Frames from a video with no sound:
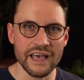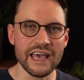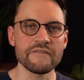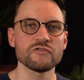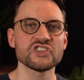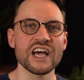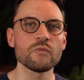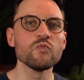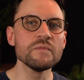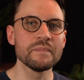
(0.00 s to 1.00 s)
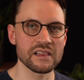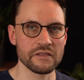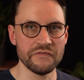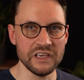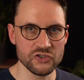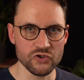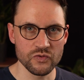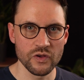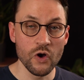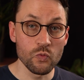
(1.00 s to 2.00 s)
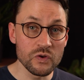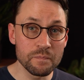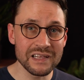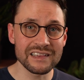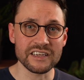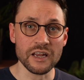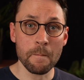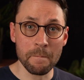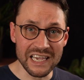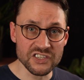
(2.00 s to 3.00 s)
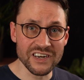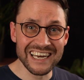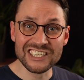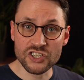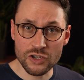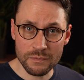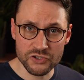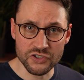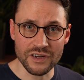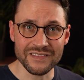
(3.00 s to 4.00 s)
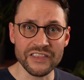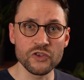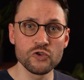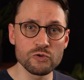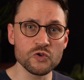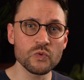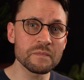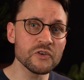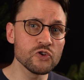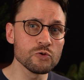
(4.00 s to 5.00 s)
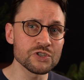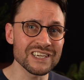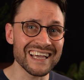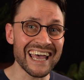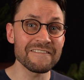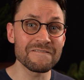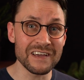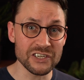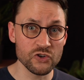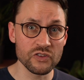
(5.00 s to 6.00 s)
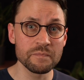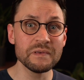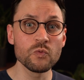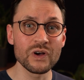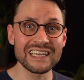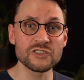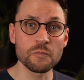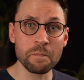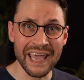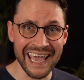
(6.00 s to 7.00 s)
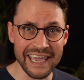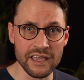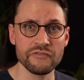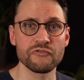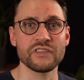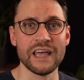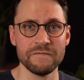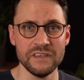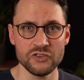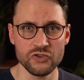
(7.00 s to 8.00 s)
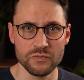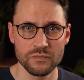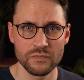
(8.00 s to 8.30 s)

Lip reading: Every time we build a feature, we build it based on an assumption that the user will be using and eventually be willing to pay for that feature.